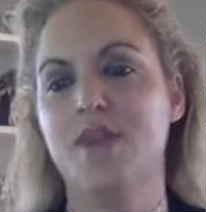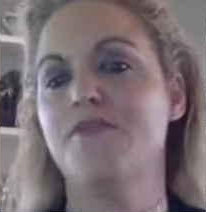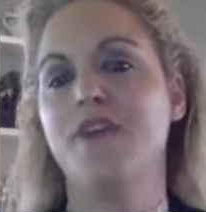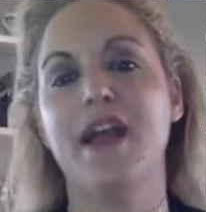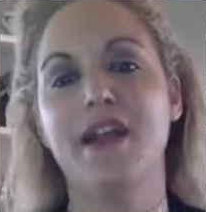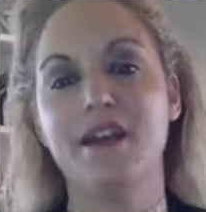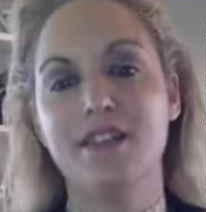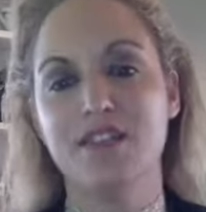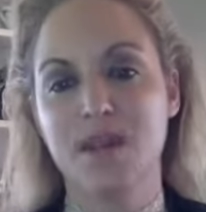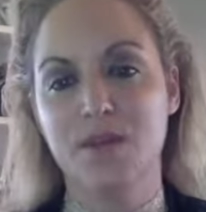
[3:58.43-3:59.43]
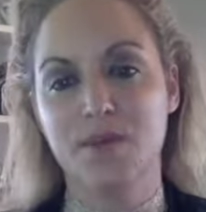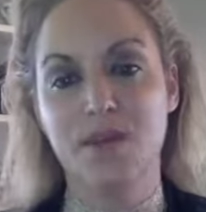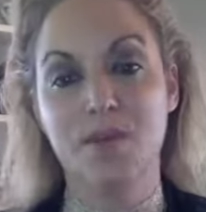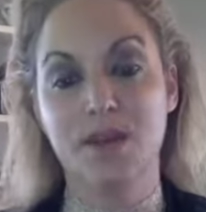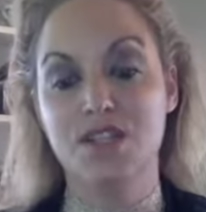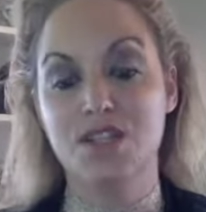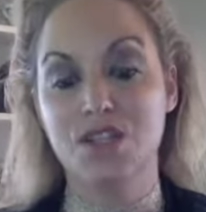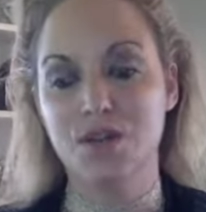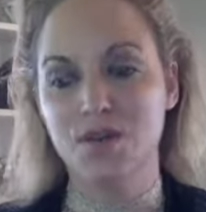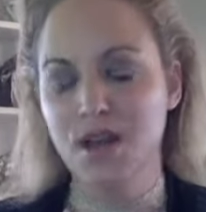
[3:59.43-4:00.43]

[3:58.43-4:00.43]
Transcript: fire. That's what I really wanted to do.